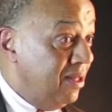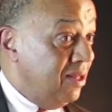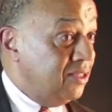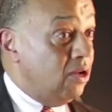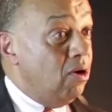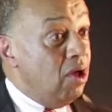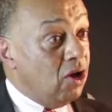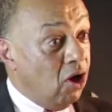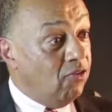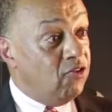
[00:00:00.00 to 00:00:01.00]
So
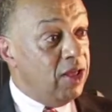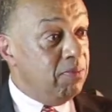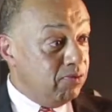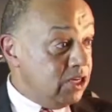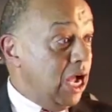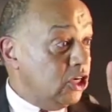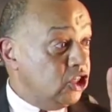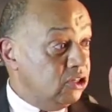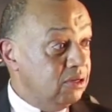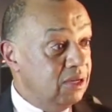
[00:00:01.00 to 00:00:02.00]
coffee
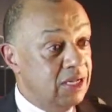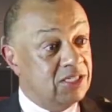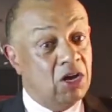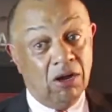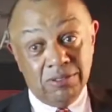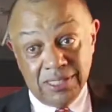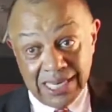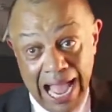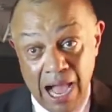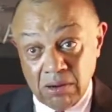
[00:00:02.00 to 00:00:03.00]
production has gone
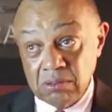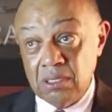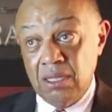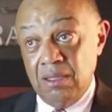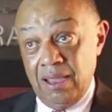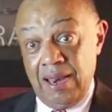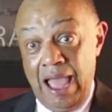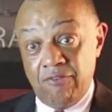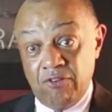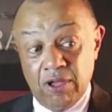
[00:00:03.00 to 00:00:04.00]
down in
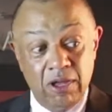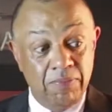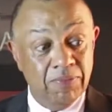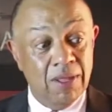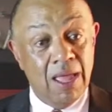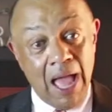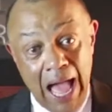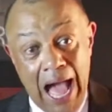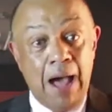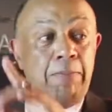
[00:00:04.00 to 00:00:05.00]
Africa,
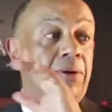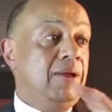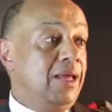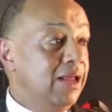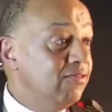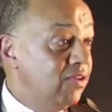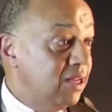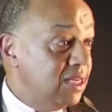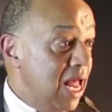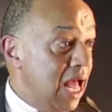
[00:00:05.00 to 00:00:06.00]
up in
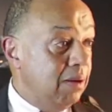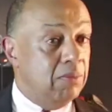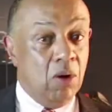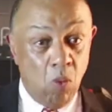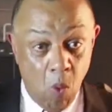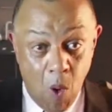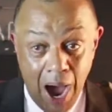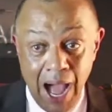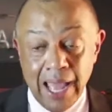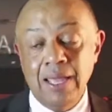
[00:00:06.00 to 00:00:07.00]
Vietnam.
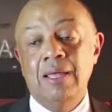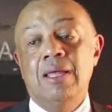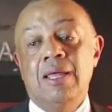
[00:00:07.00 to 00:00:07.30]
Why?